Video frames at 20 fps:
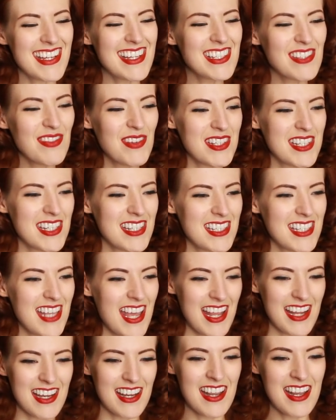I just wanted
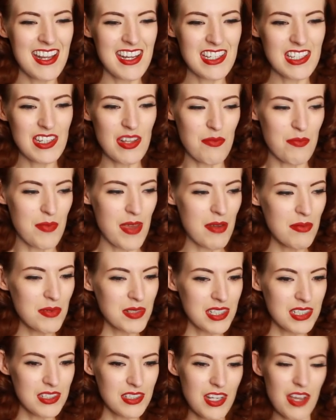that to be able
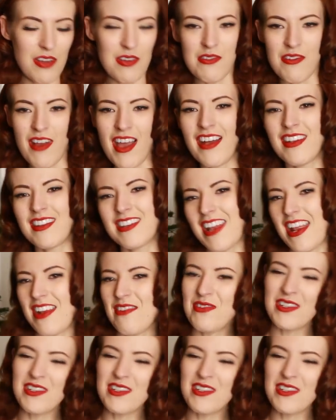to go around and I